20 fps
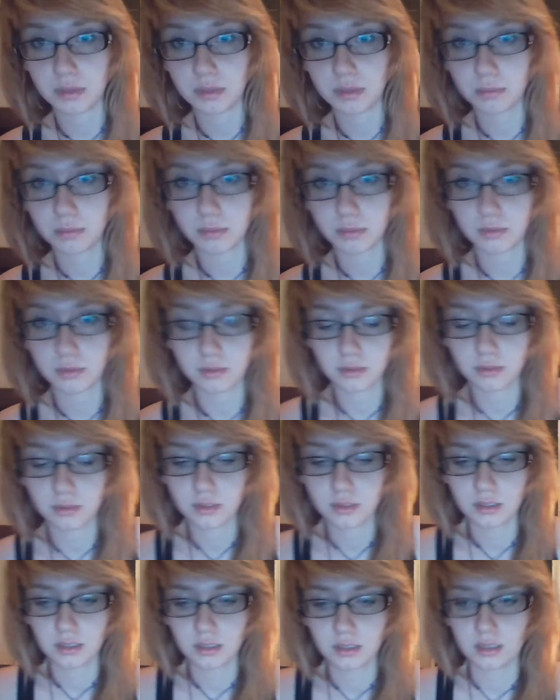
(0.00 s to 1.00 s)
people,
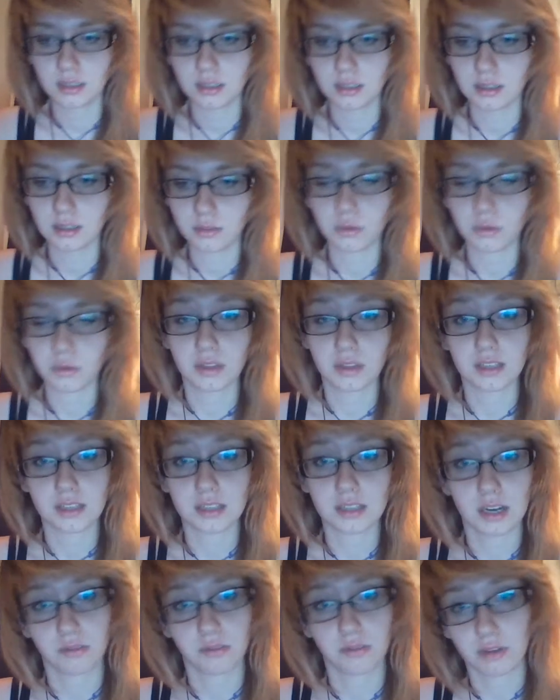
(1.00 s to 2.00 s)
or things
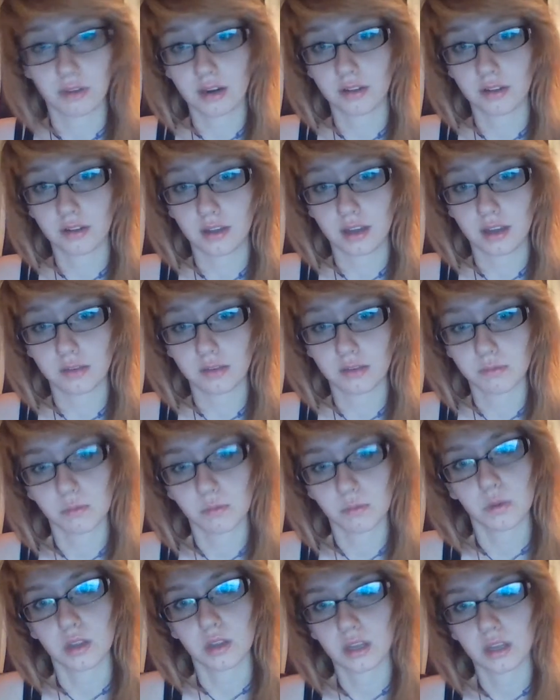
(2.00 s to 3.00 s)
that I've read online
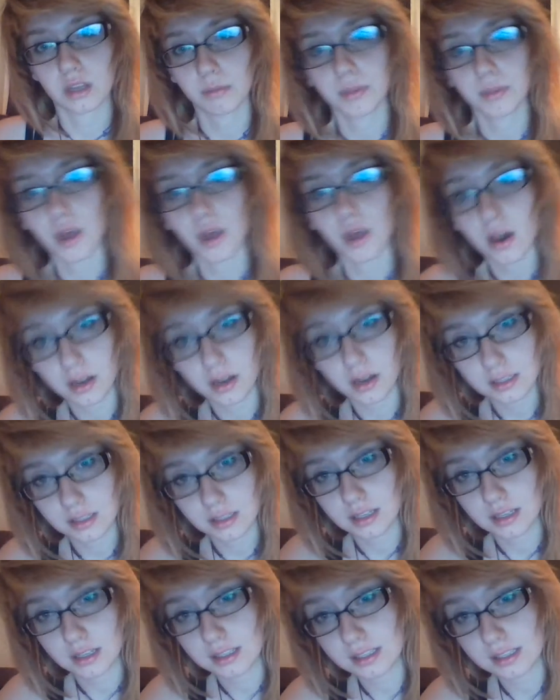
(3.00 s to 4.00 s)
with like blogs
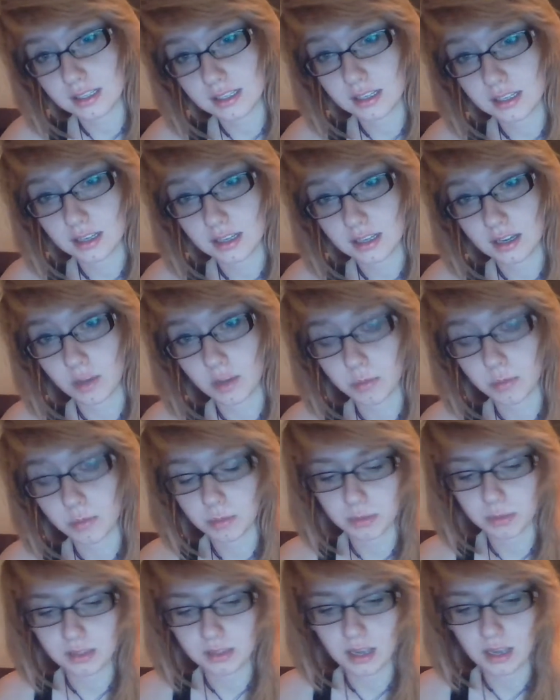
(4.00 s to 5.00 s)
and then seeing how
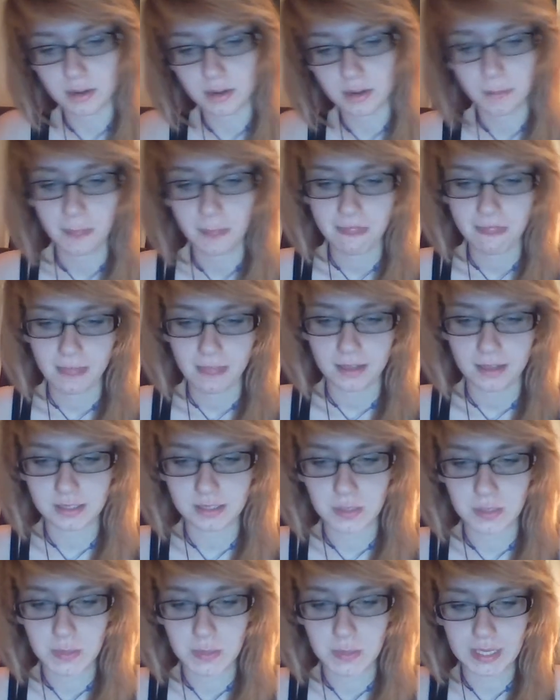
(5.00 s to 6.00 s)
people said.
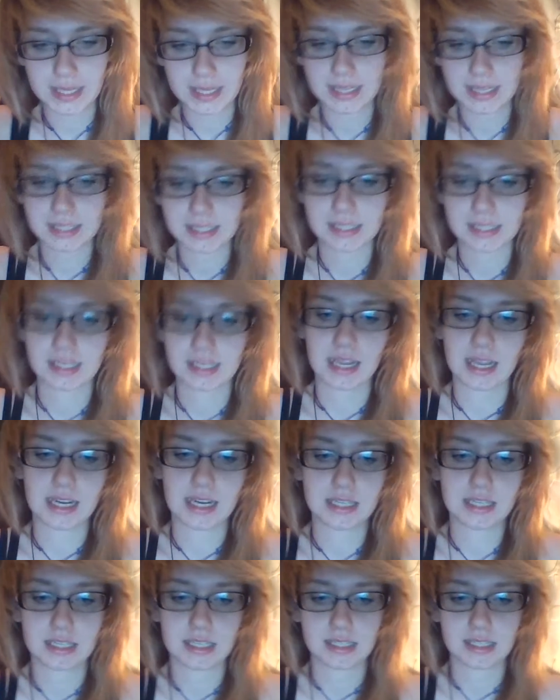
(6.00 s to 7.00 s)
So it's kind
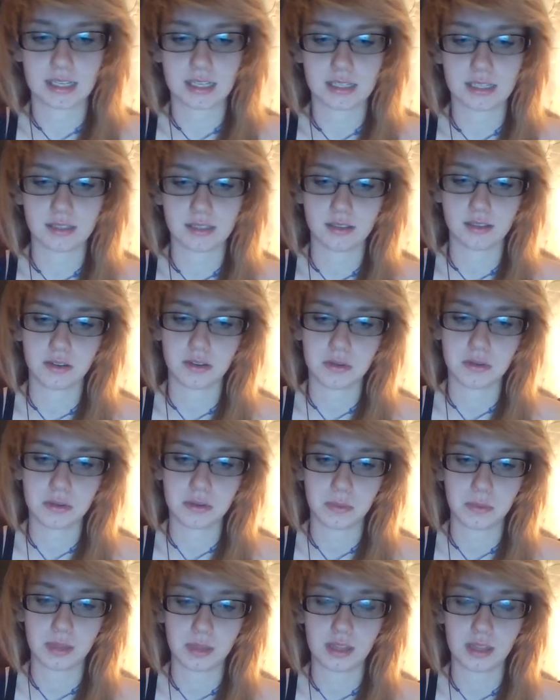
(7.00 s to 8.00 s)
of discussed. So
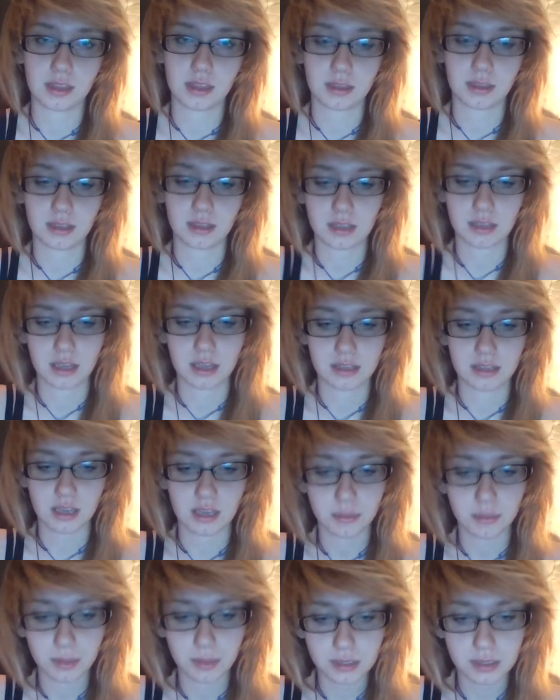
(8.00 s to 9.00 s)
with a
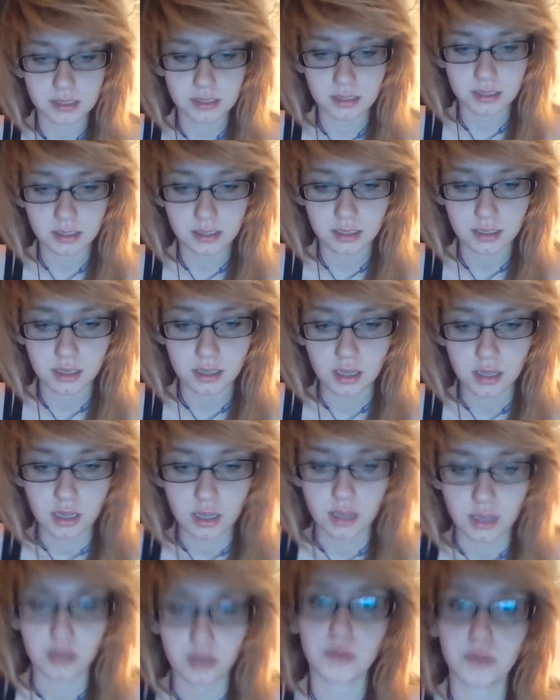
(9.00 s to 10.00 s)
deaf person,
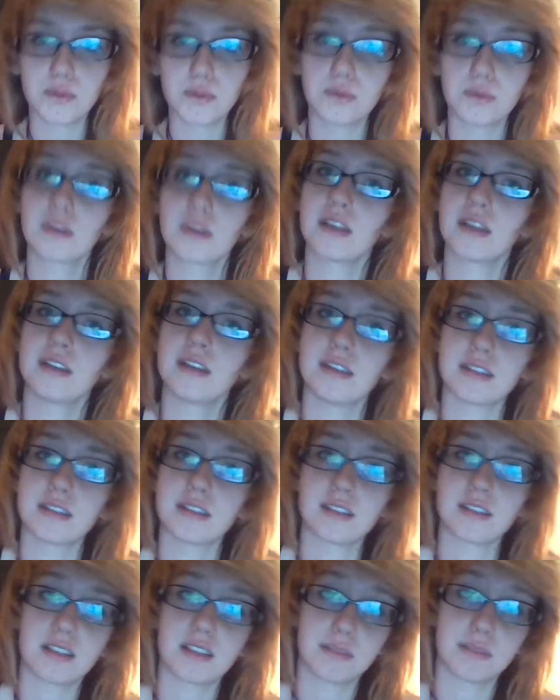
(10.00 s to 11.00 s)
you can
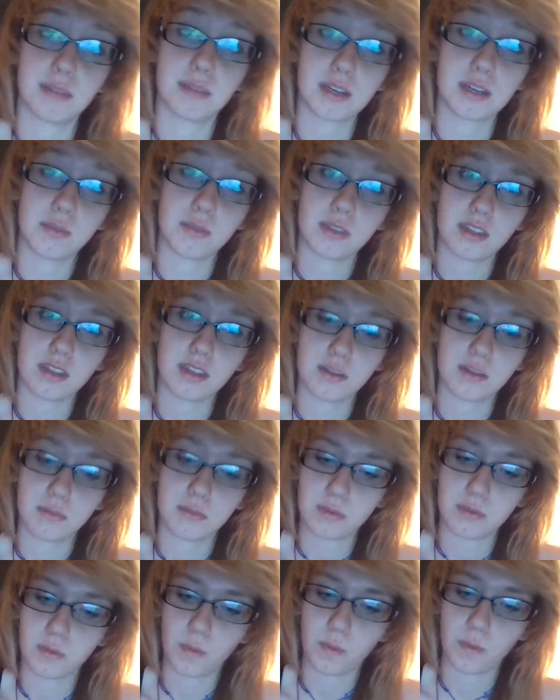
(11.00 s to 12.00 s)
discuss money with
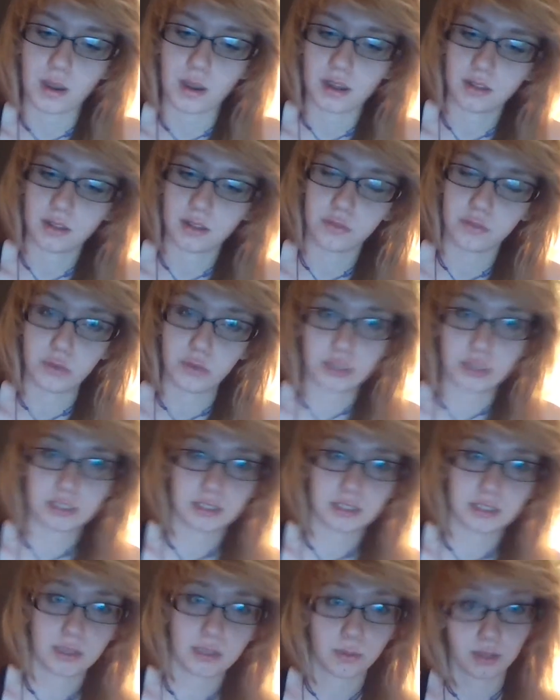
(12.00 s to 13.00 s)
them, while
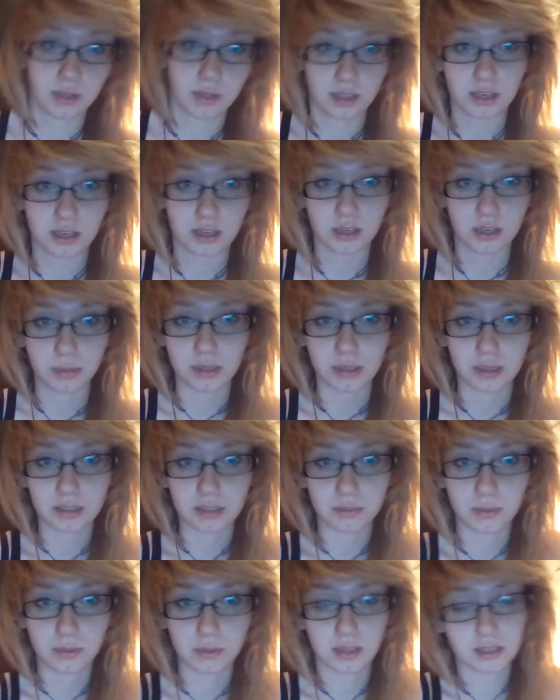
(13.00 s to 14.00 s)
versus like with a
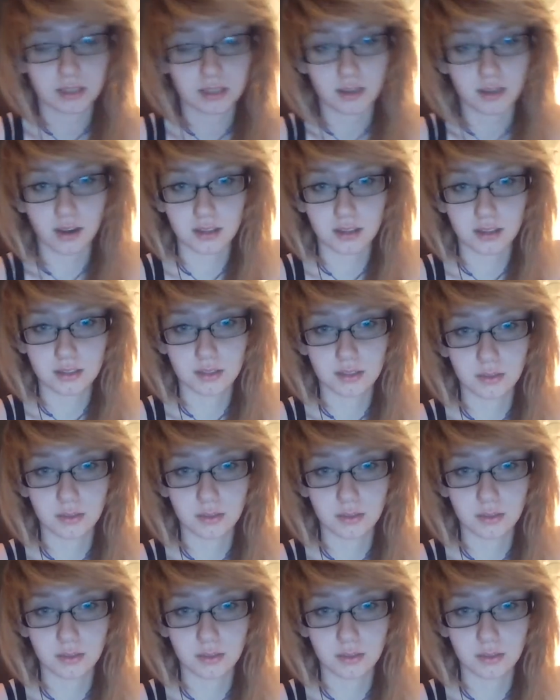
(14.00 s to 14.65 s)
with like talking